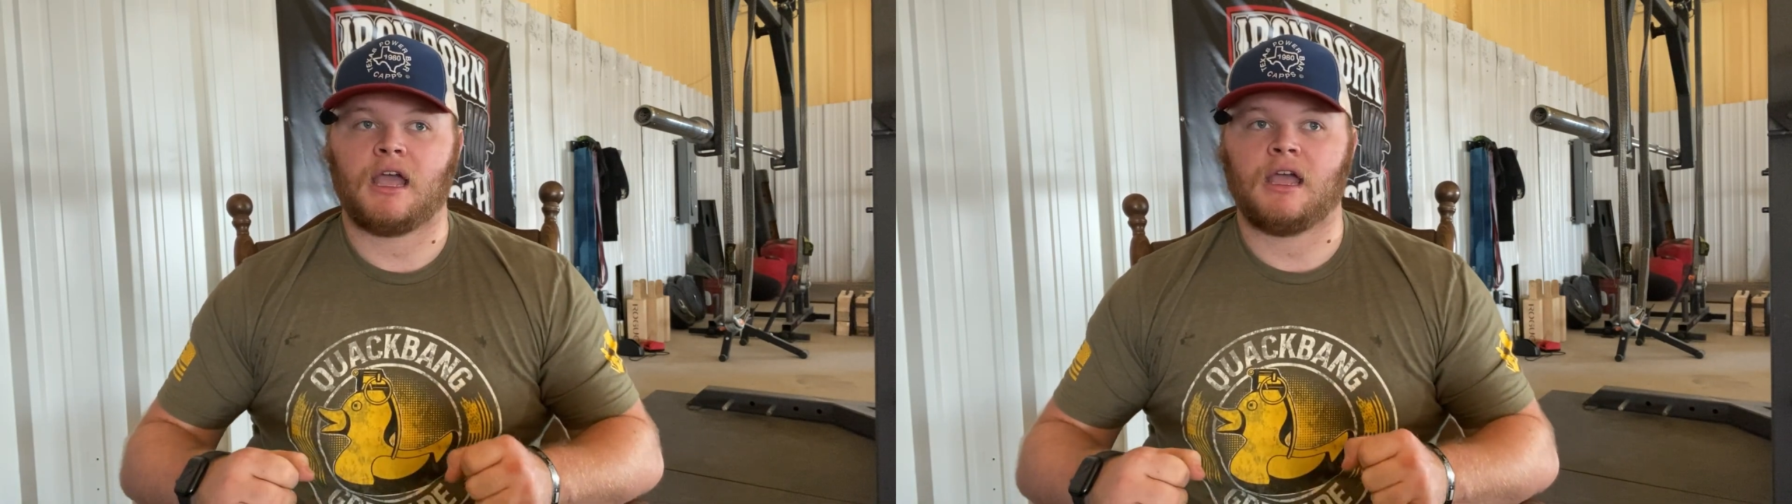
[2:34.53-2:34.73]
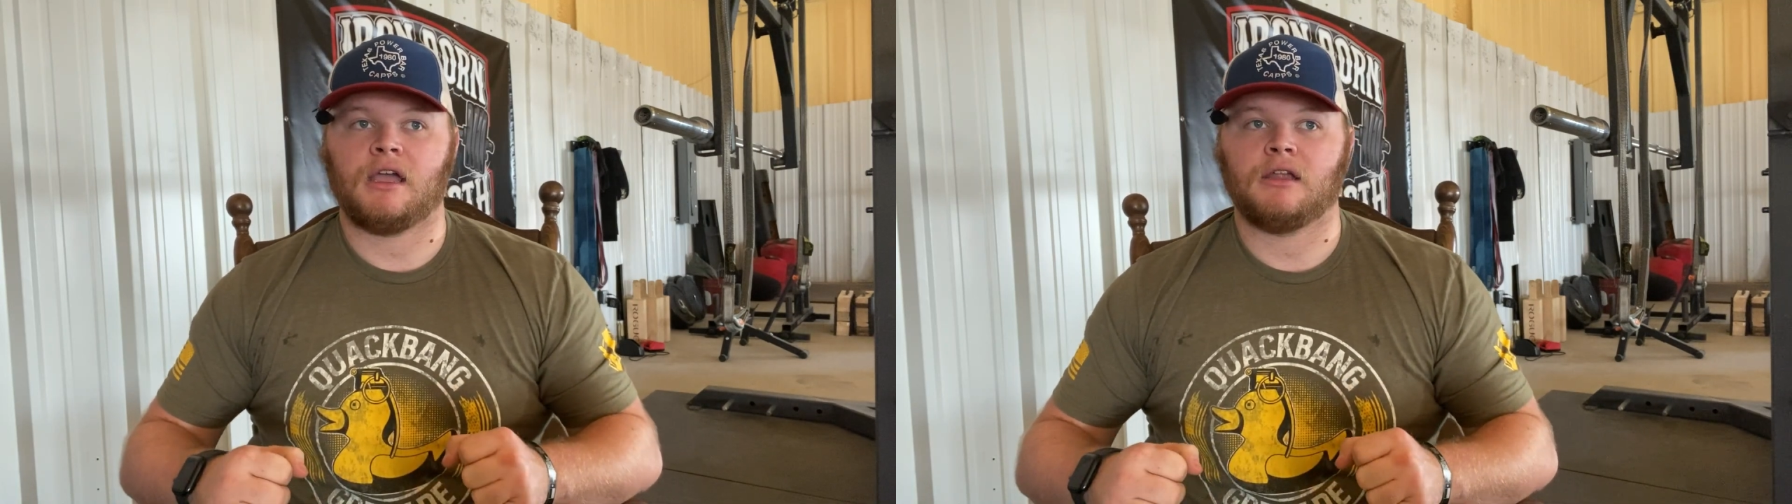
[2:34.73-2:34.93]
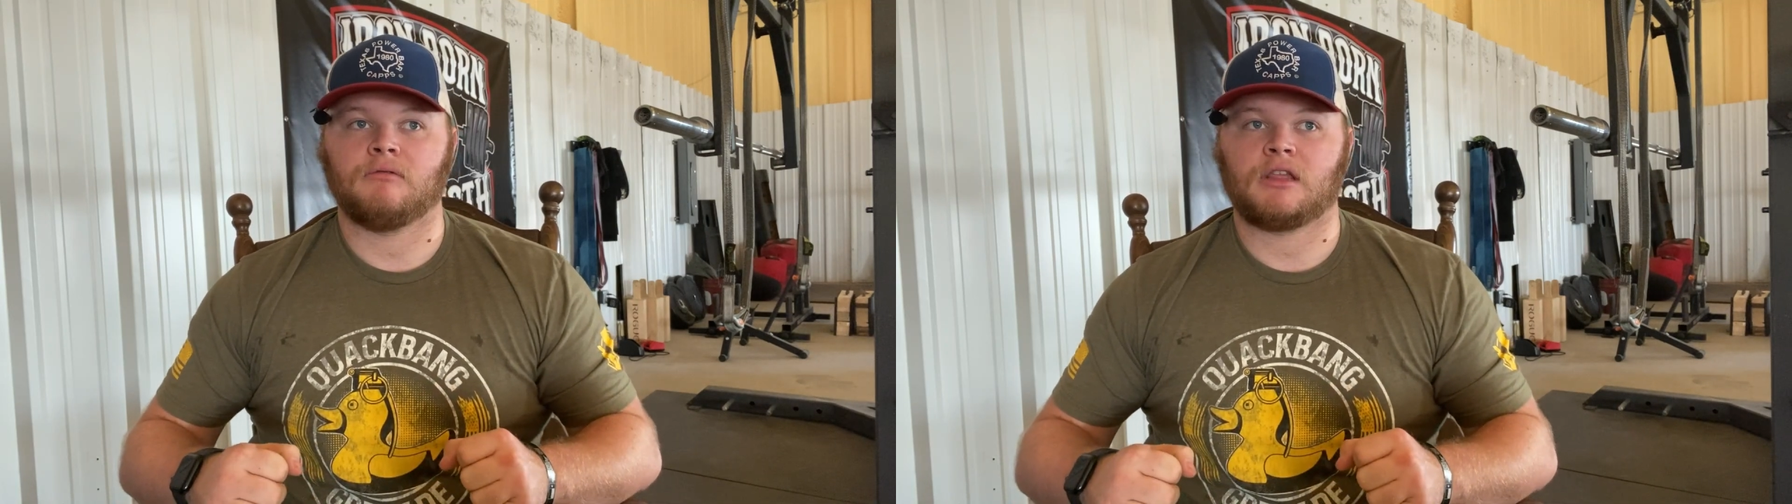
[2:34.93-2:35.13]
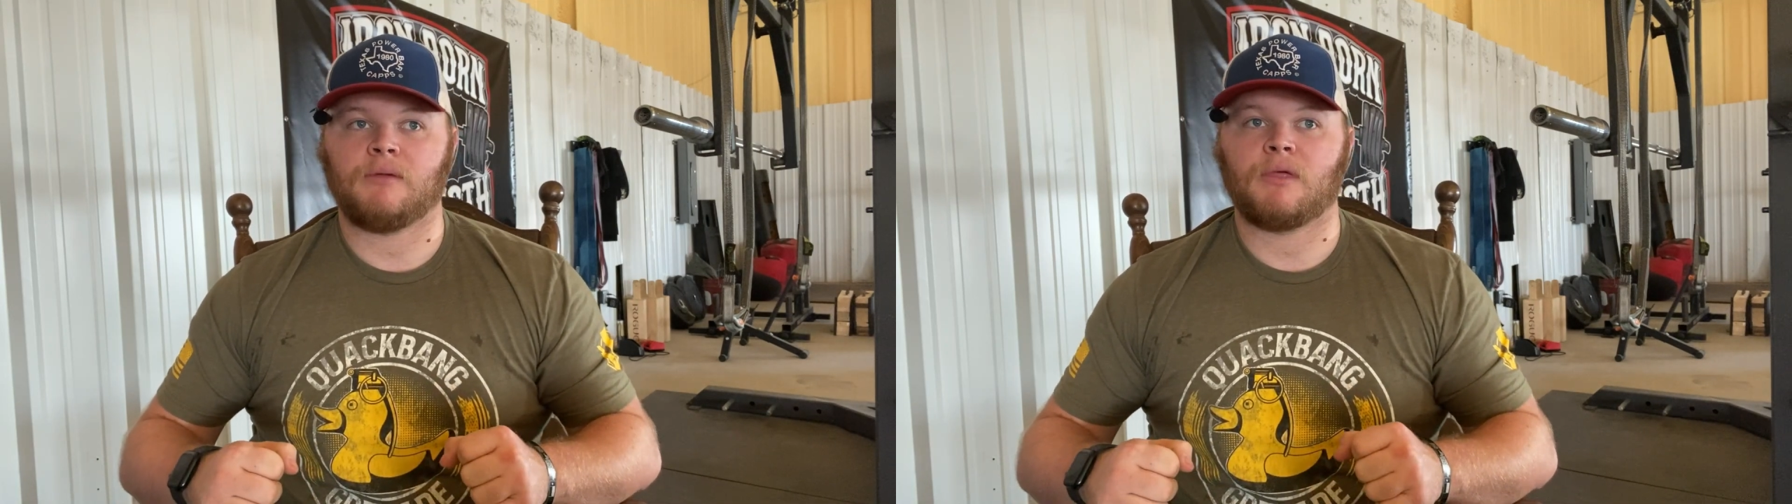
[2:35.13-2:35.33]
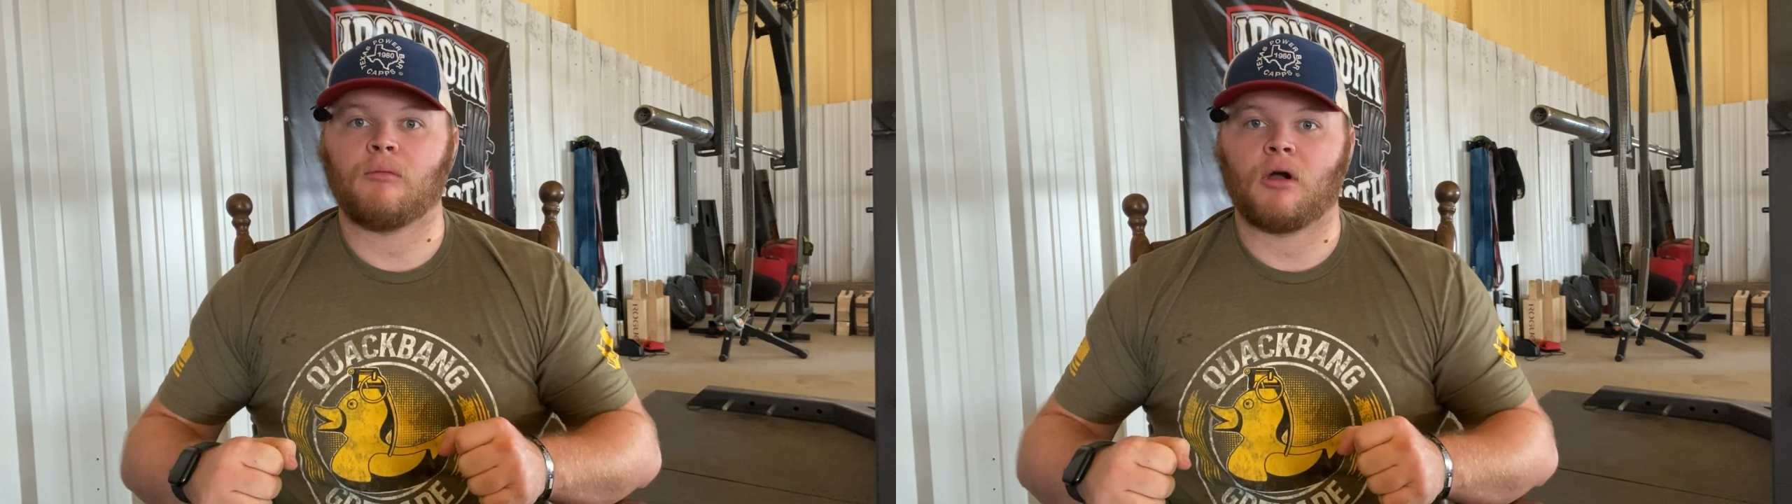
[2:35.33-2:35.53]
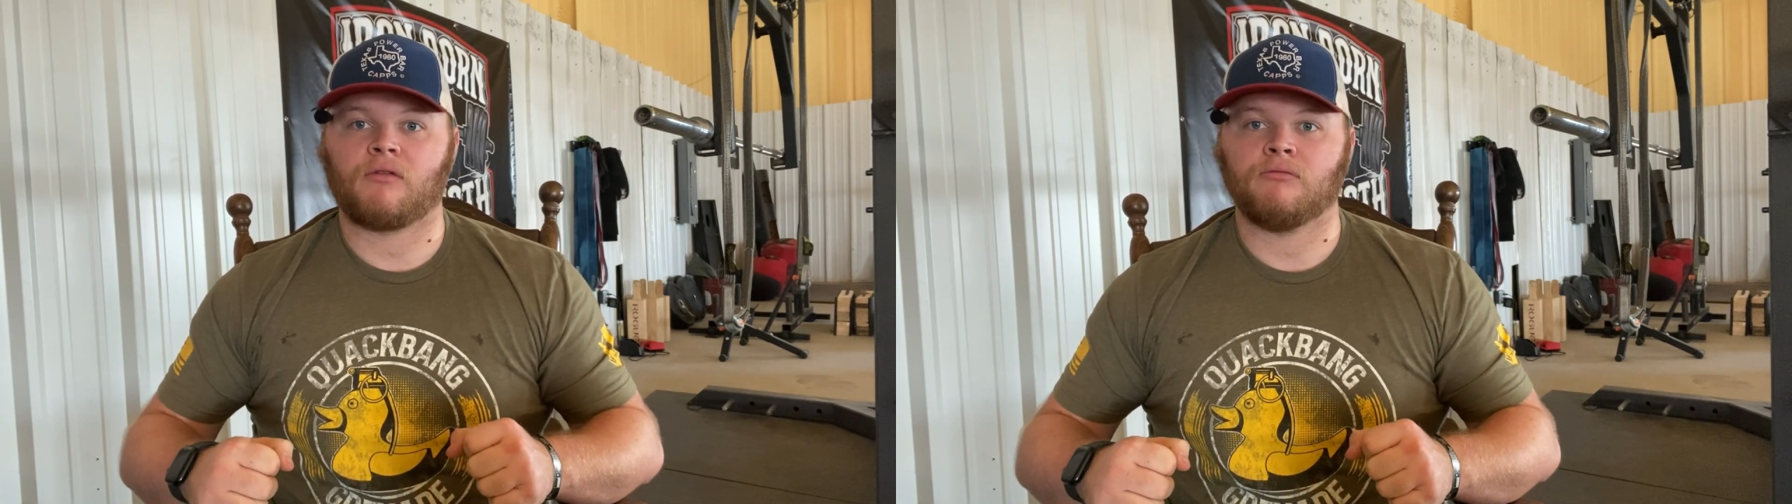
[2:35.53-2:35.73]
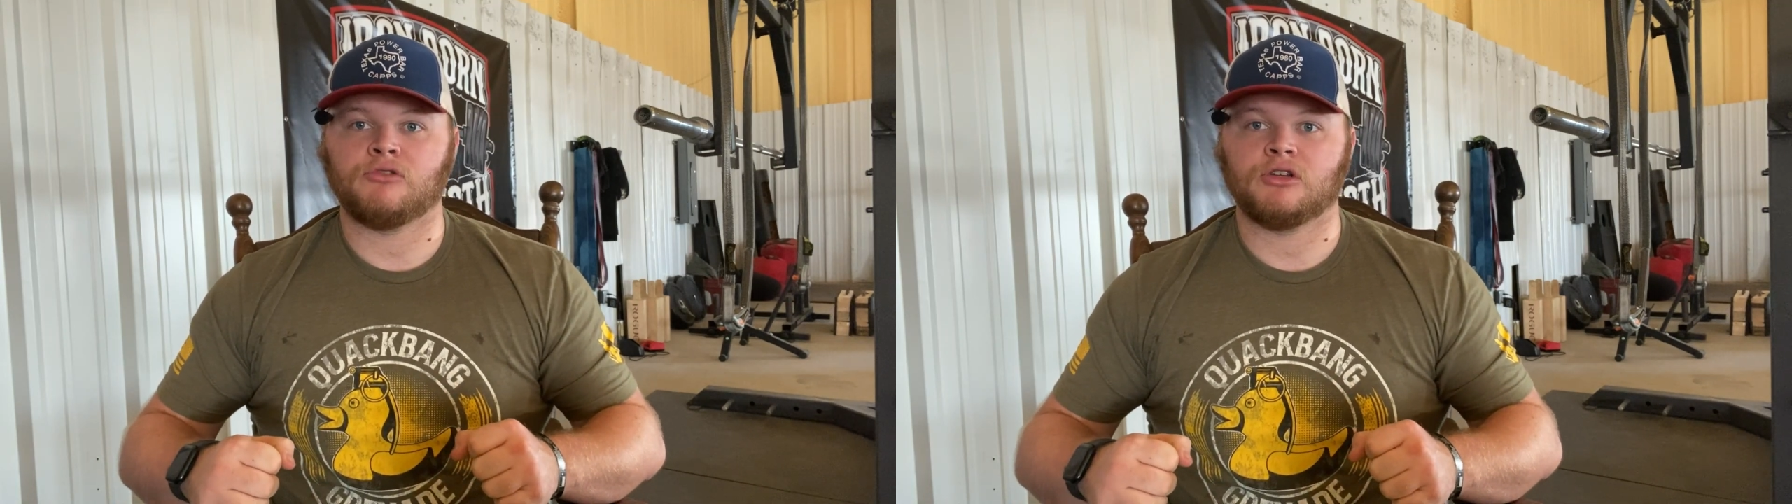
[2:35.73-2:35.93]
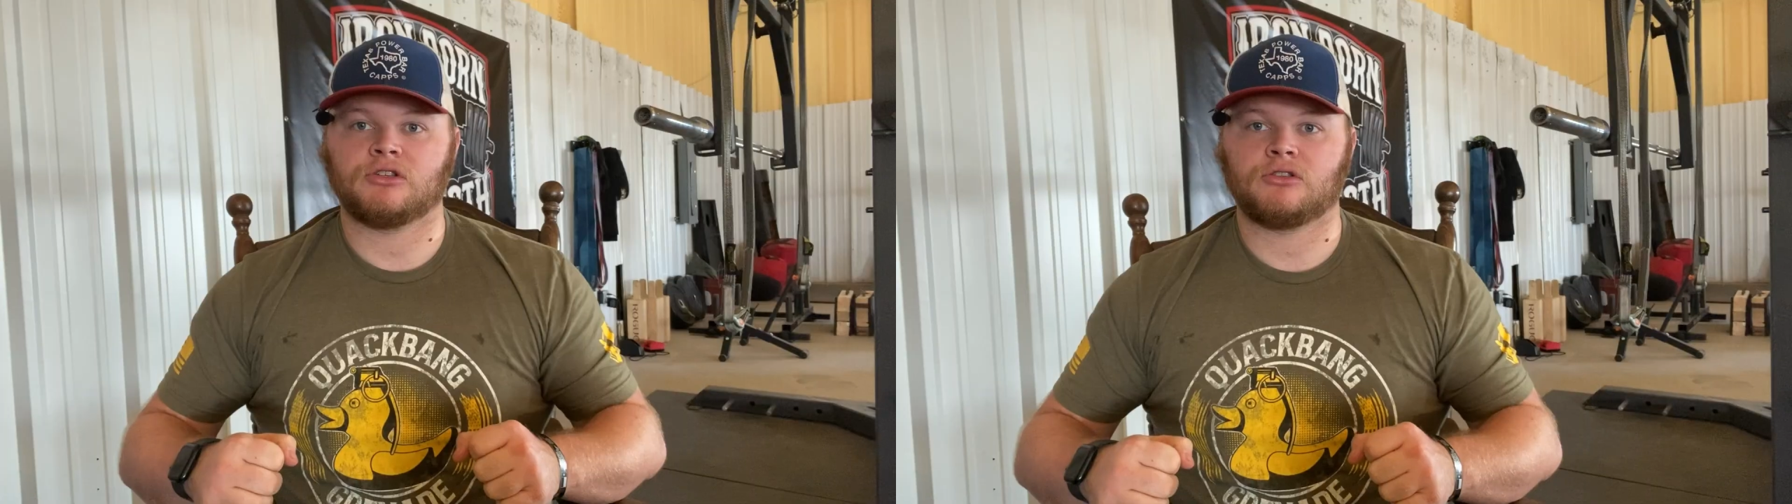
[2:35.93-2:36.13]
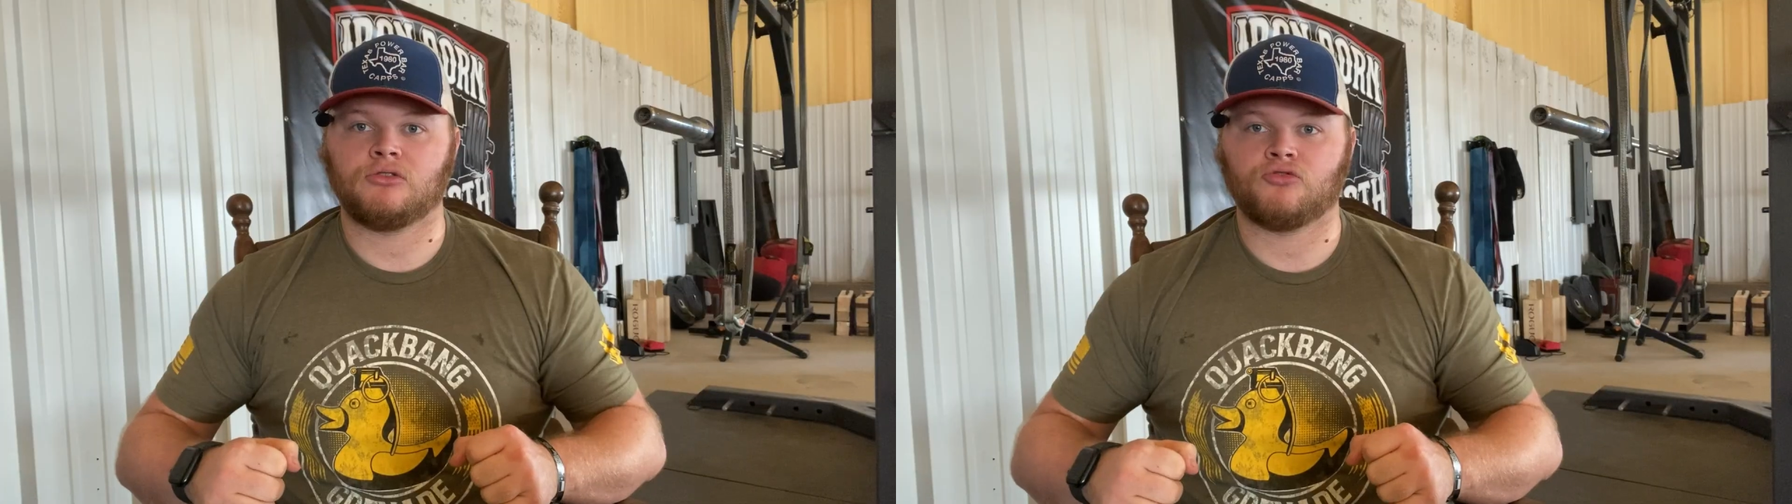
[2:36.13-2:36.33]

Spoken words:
and keep that bar from just